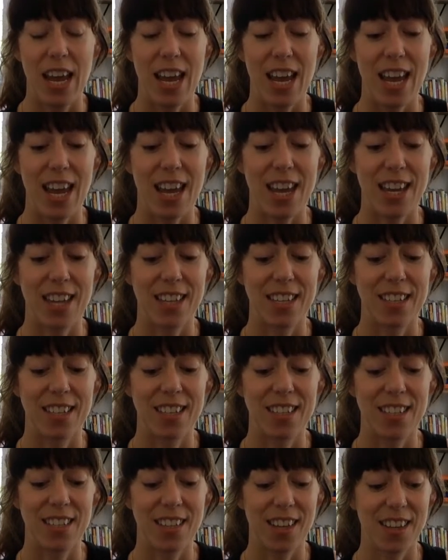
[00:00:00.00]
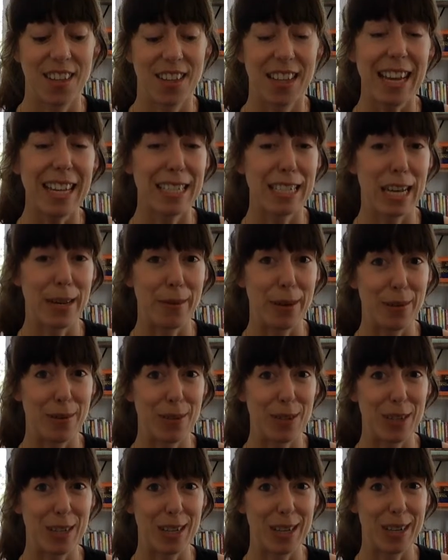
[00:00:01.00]
And the last time I
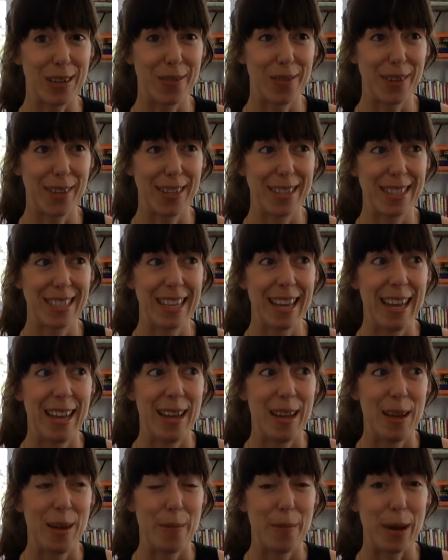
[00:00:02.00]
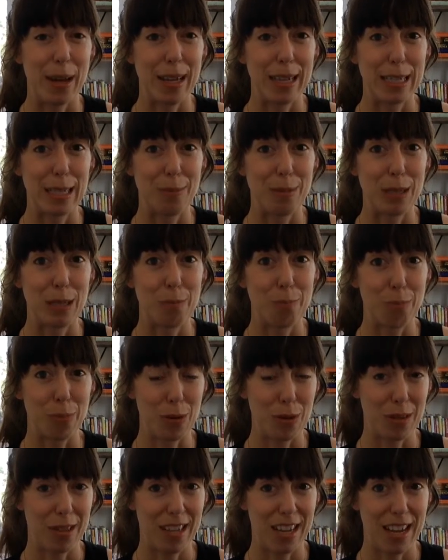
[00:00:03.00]
was there, it was my husband's
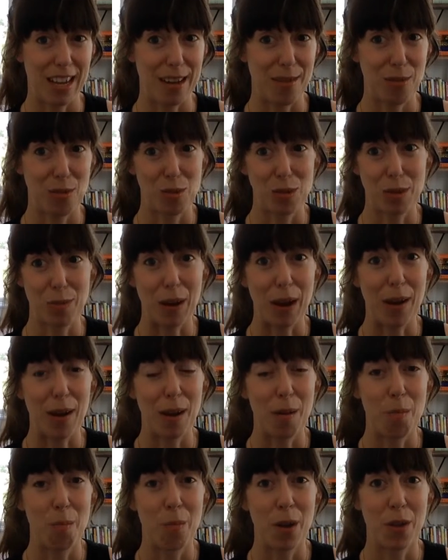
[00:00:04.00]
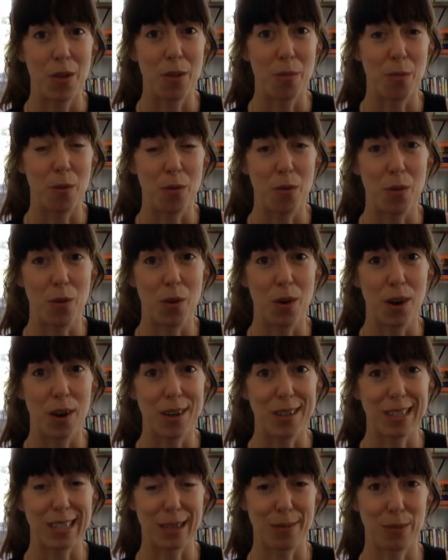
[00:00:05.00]
birthday, which was about a month before
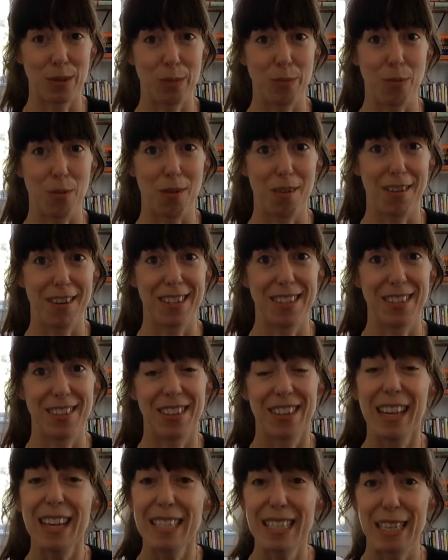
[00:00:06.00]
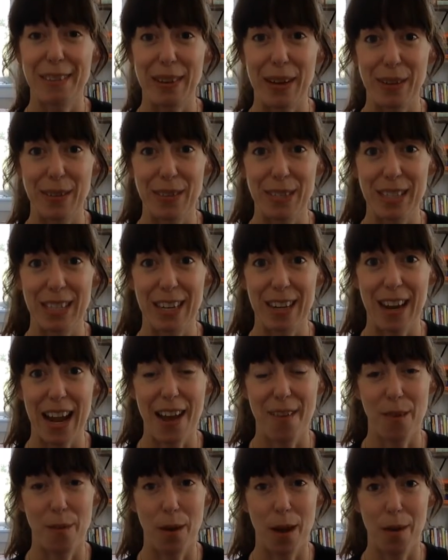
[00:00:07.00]
our son was born. And so the last time I was there, I
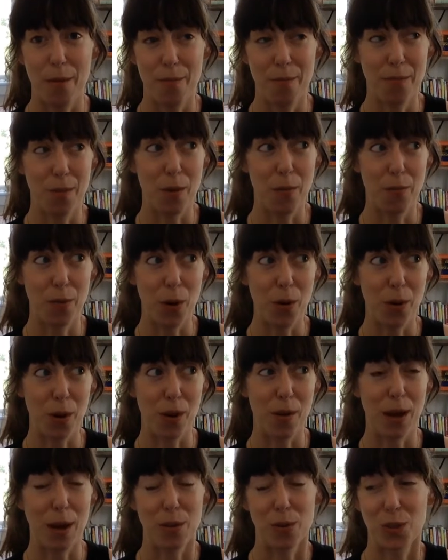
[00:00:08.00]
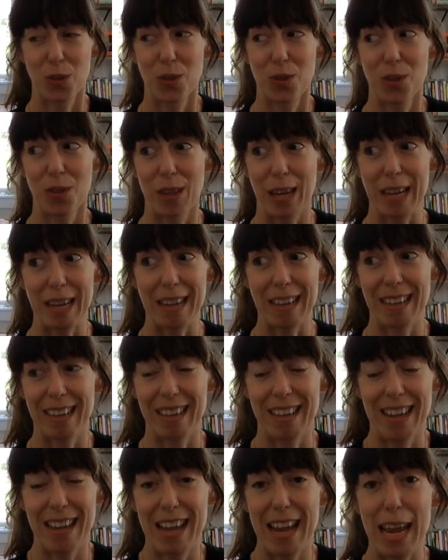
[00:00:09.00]
have a photo. I was like
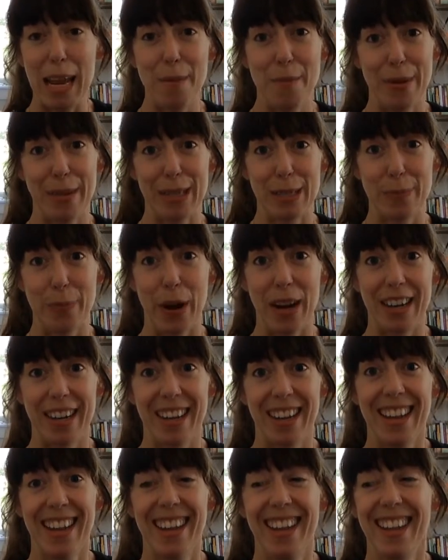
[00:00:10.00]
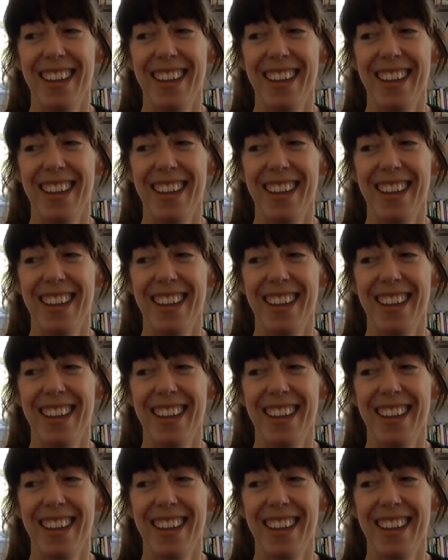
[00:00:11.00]
8 months pregnant